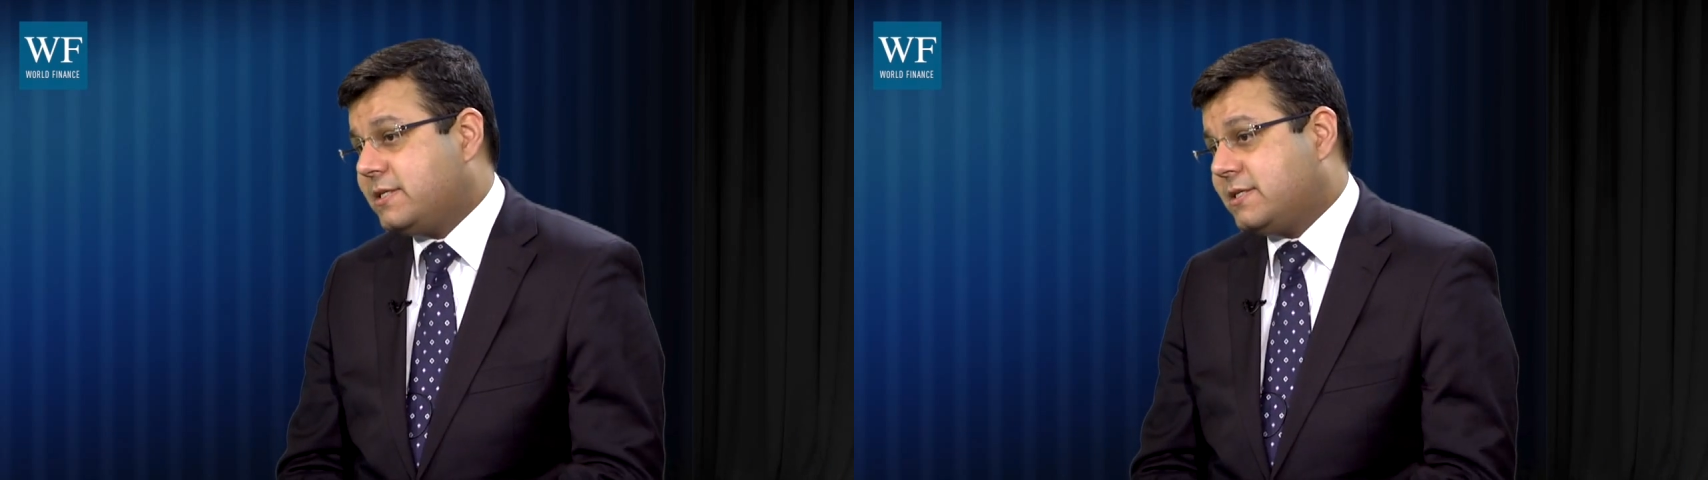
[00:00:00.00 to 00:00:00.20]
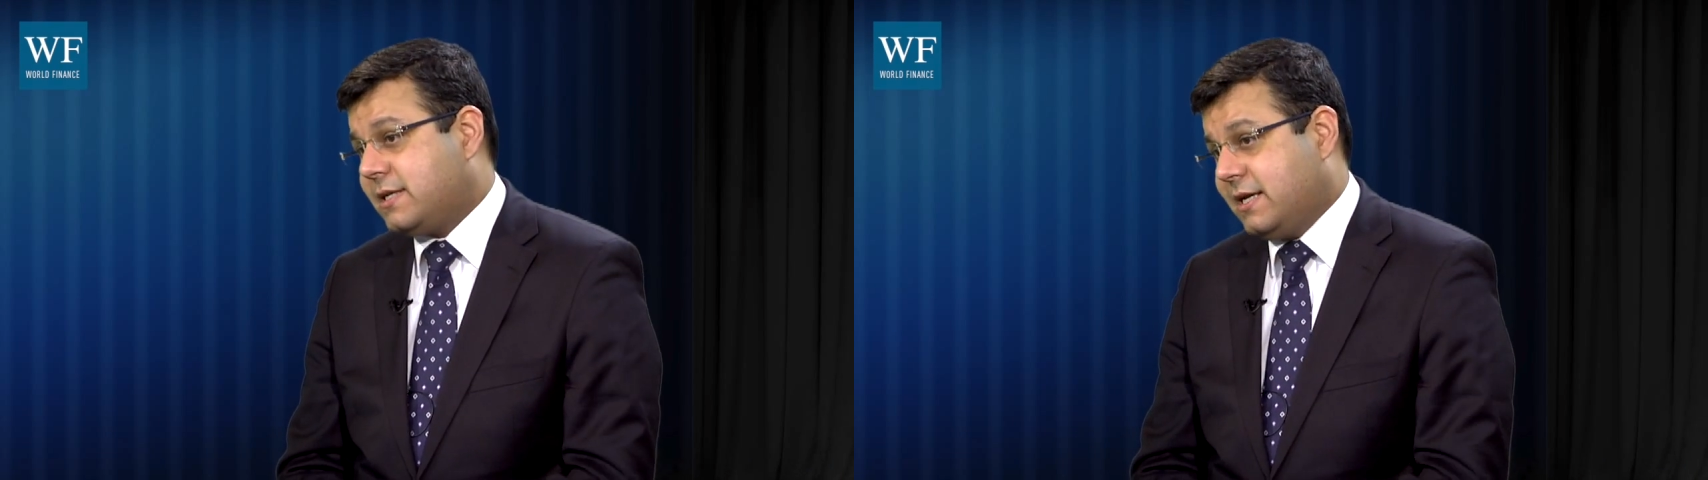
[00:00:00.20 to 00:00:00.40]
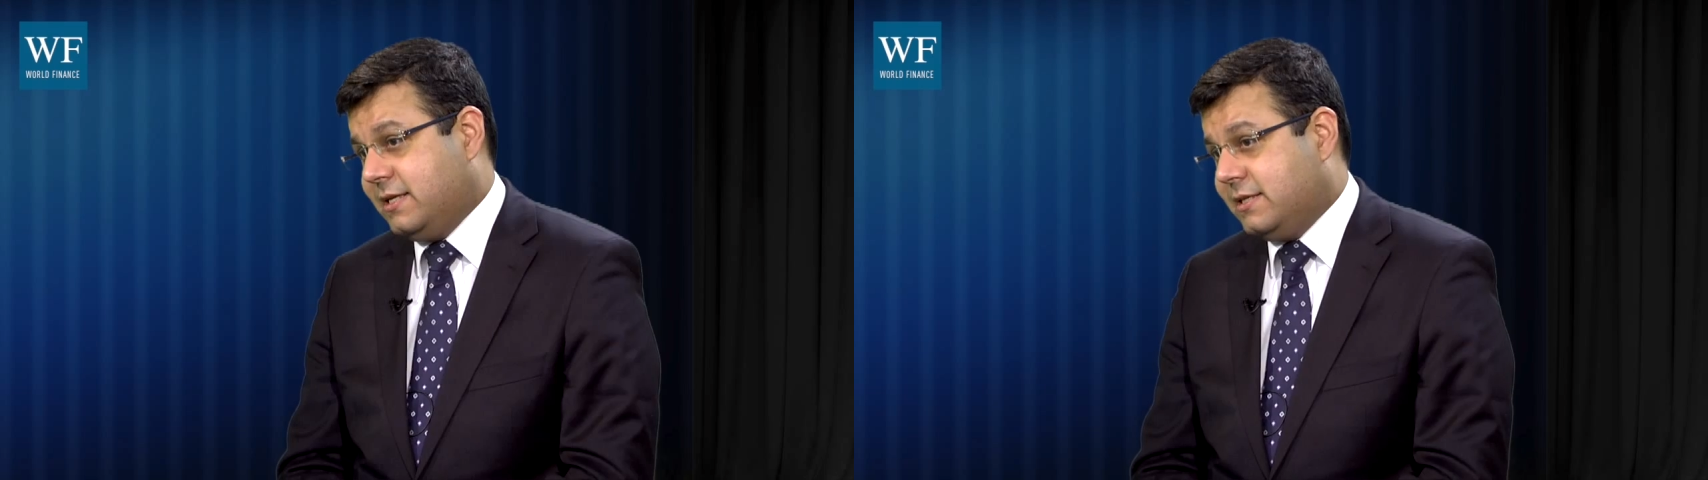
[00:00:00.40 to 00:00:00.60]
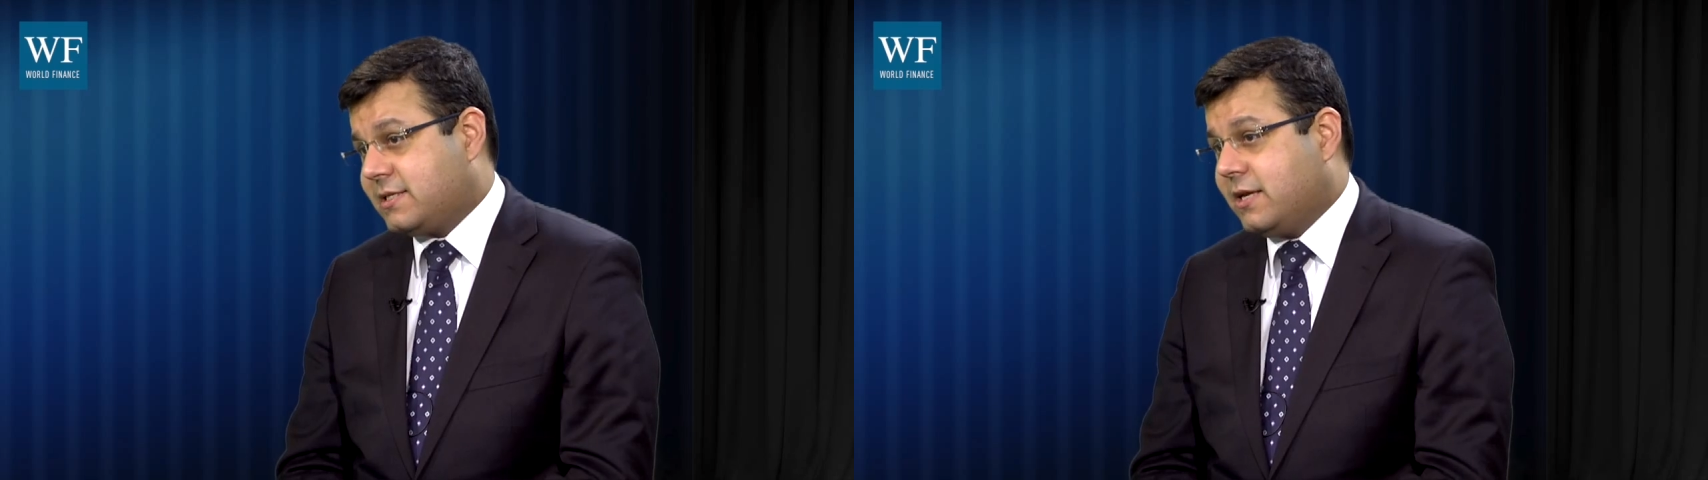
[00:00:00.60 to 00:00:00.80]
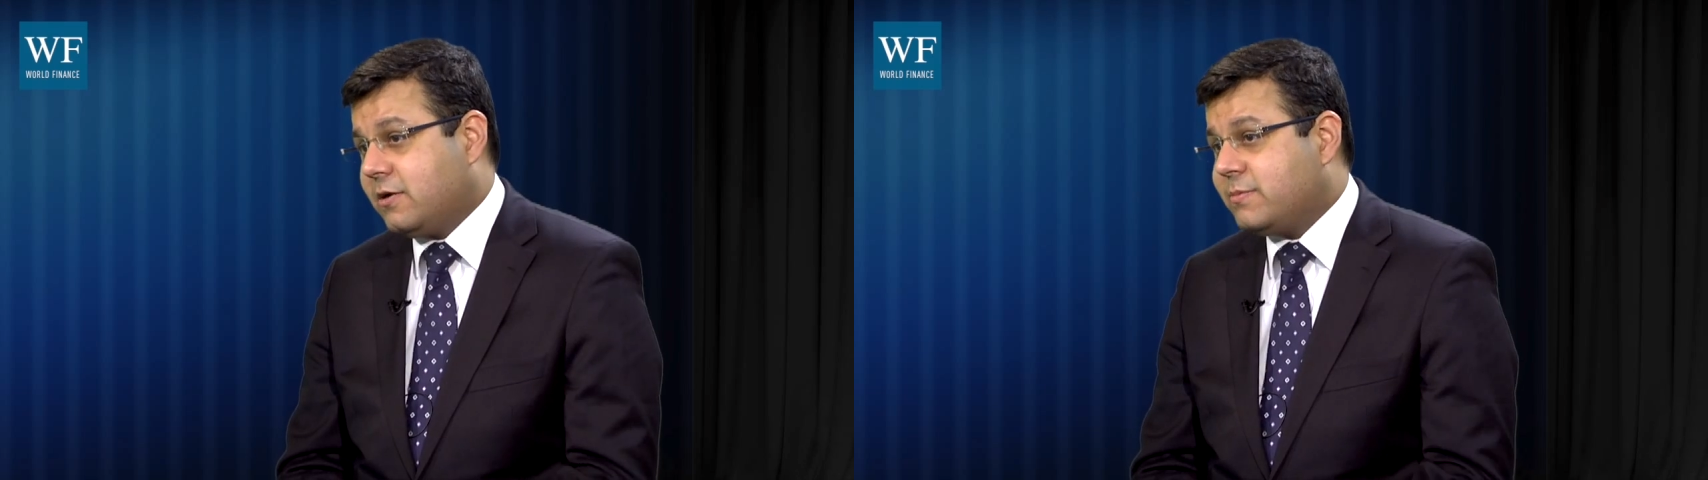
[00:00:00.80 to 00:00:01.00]
sustained.
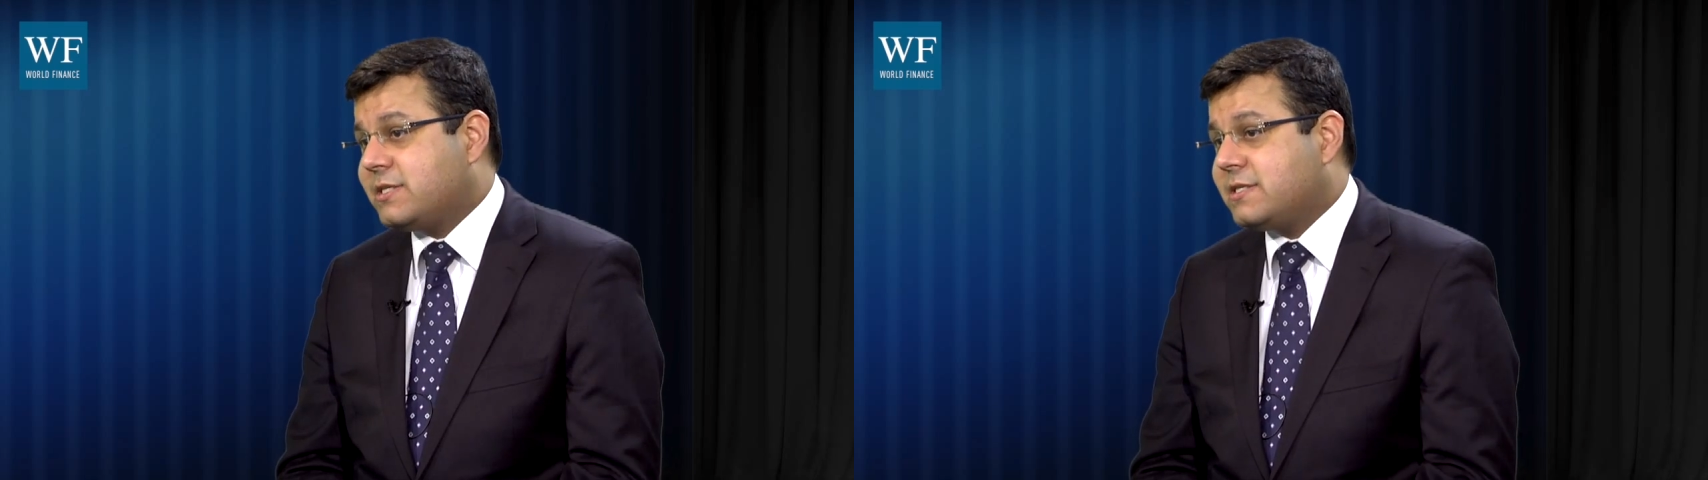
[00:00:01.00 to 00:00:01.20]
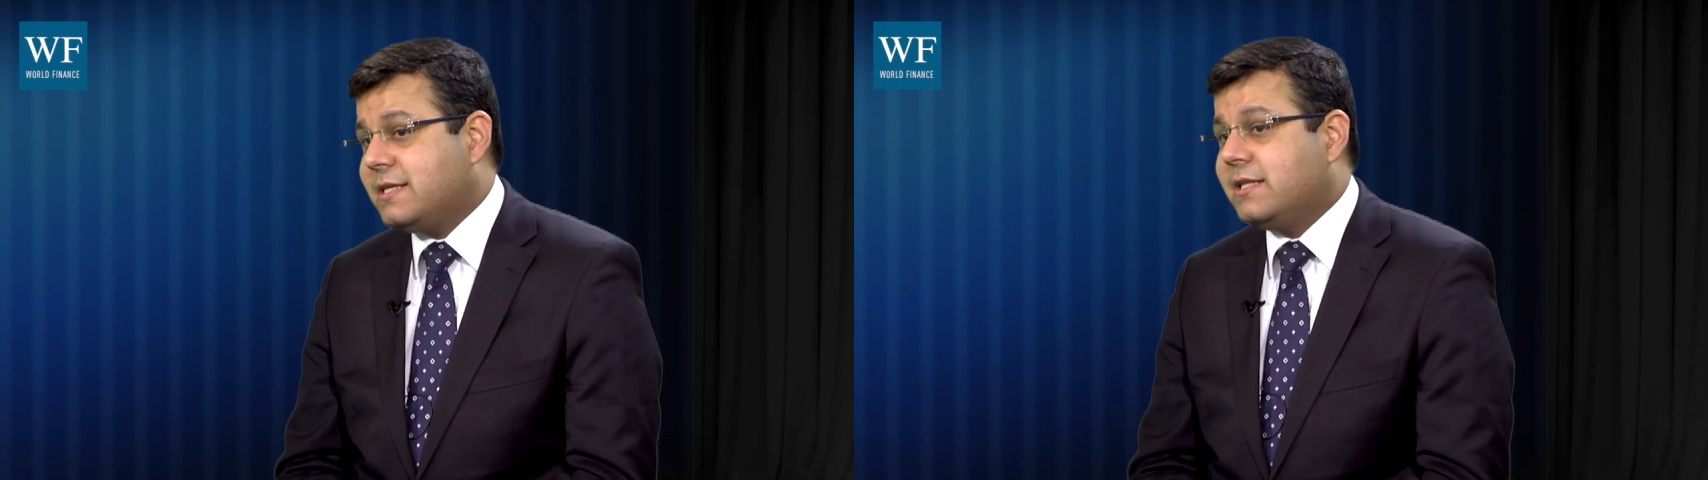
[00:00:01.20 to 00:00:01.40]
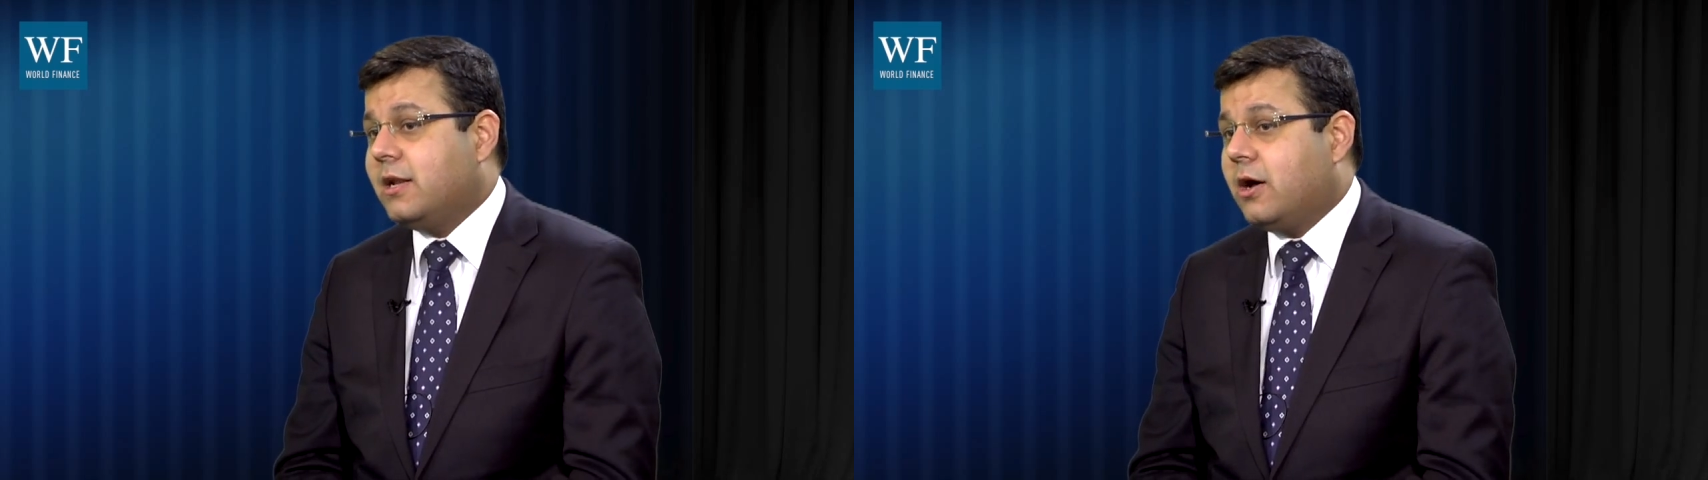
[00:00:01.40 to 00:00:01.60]
This cannot be sustained in